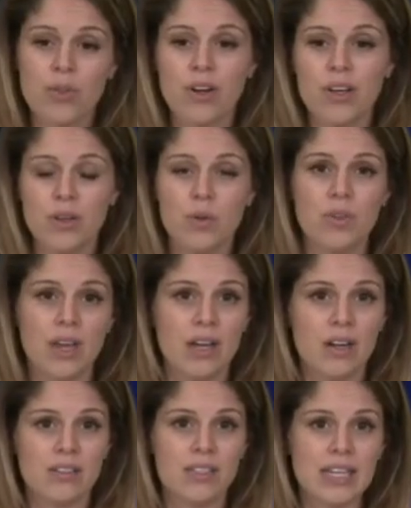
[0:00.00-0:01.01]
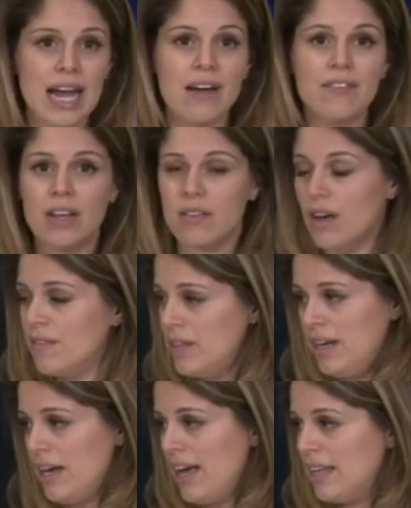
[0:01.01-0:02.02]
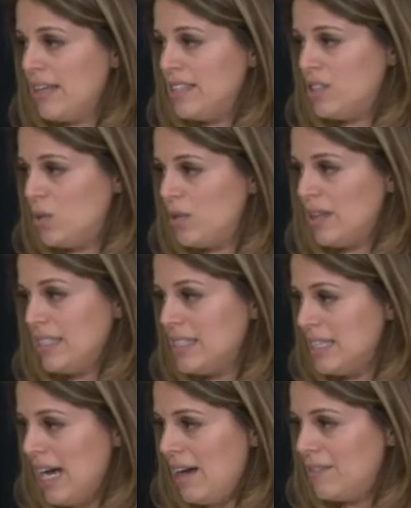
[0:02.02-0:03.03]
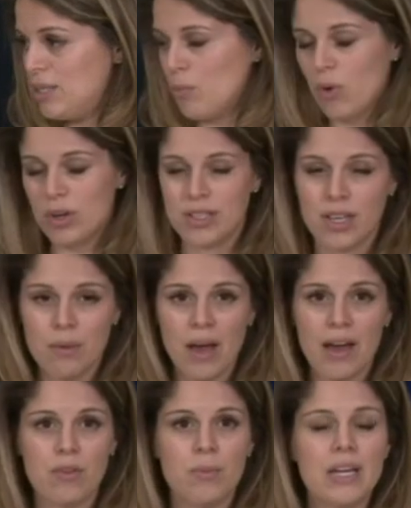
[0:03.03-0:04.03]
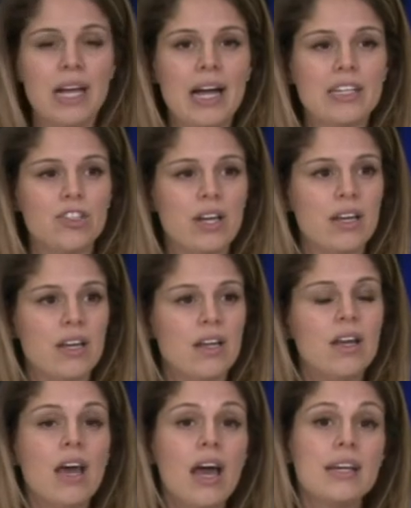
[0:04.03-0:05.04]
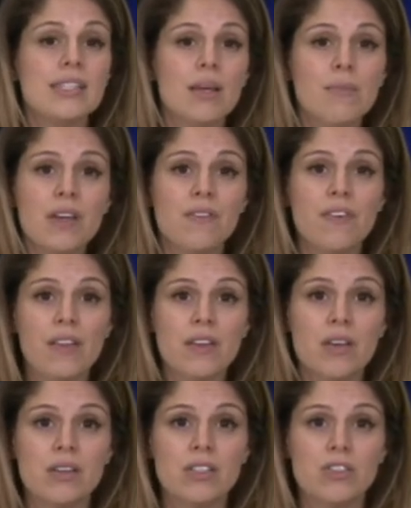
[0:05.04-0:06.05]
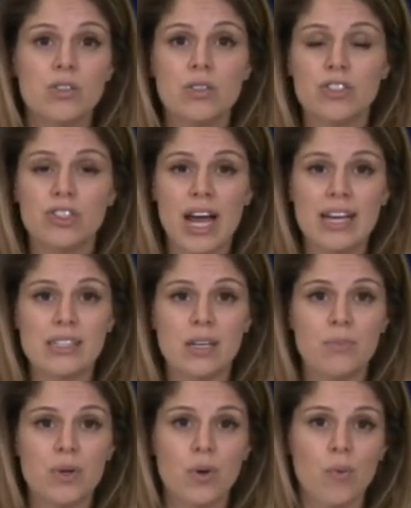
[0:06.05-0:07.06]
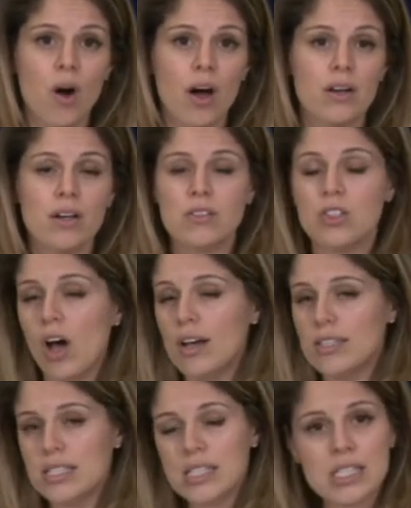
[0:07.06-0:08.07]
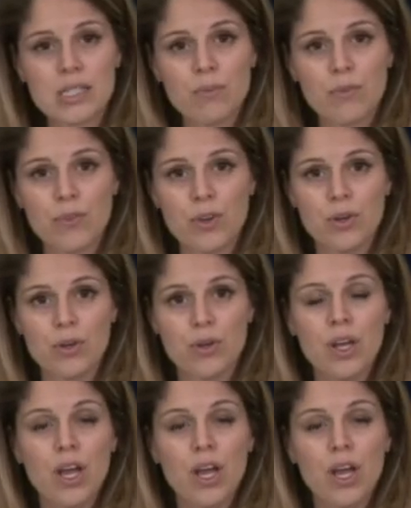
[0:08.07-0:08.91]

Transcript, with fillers: our youth and our staff. And I love that it highlights youth and staff. Yep. It's important to keep everybody hydrated. And something fun that you can do to jazz up your water, toss in some fruit.